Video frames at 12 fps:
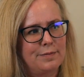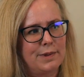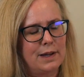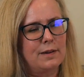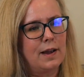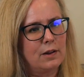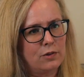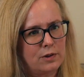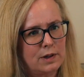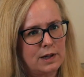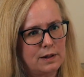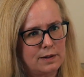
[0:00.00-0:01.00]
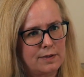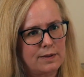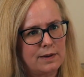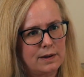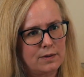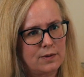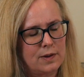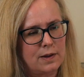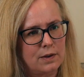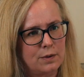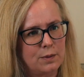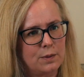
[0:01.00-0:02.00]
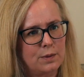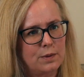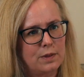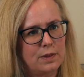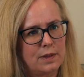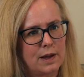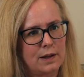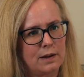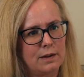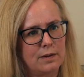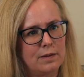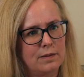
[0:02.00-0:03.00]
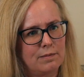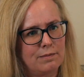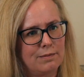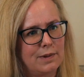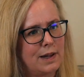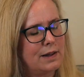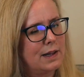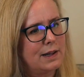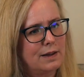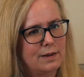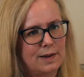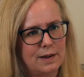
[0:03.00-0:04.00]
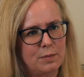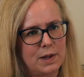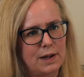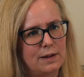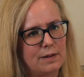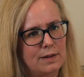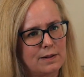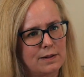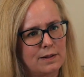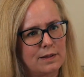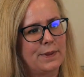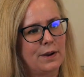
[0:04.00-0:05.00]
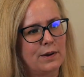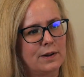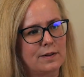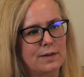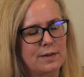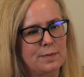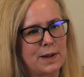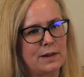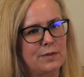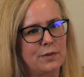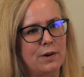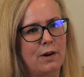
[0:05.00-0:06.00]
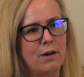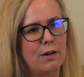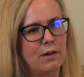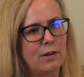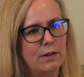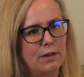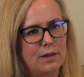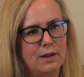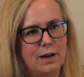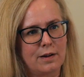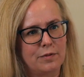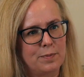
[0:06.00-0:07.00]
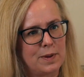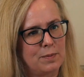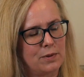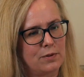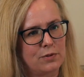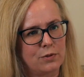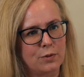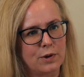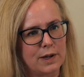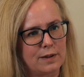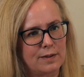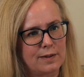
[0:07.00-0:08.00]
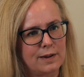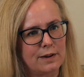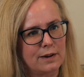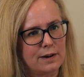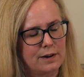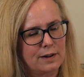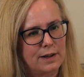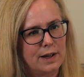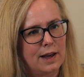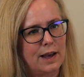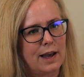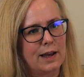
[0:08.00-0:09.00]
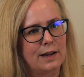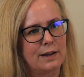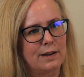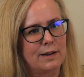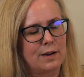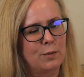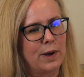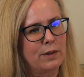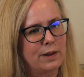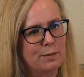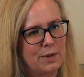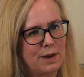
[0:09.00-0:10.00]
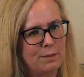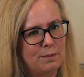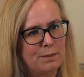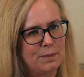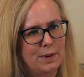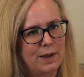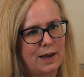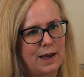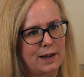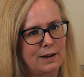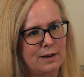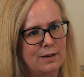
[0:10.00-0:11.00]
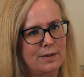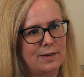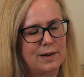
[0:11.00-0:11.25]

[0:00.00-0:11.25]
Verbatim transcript: intentionally listening to you, then healing can take place. There is a space for all of people's stories here, and I welcome them and